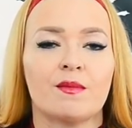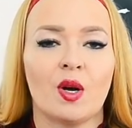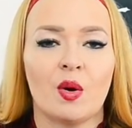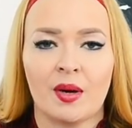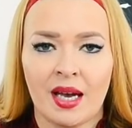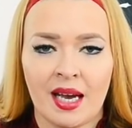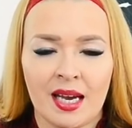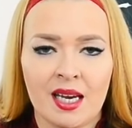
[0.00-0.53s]

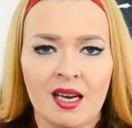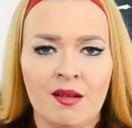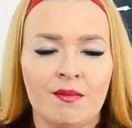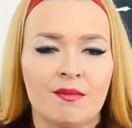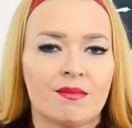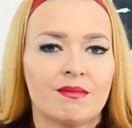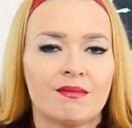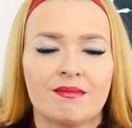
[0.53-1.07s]
okay,
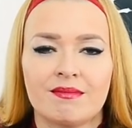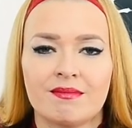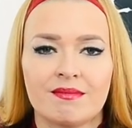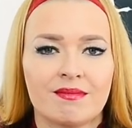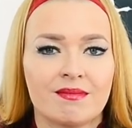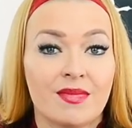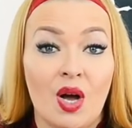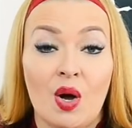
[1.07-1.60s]

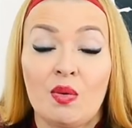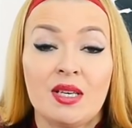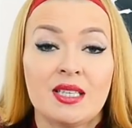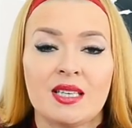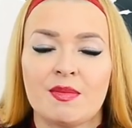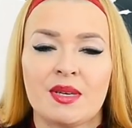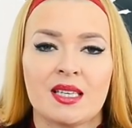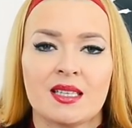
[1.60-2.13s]
only
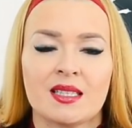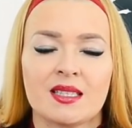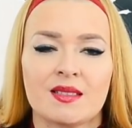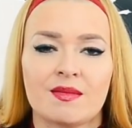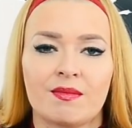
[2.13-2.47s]
10 minutes.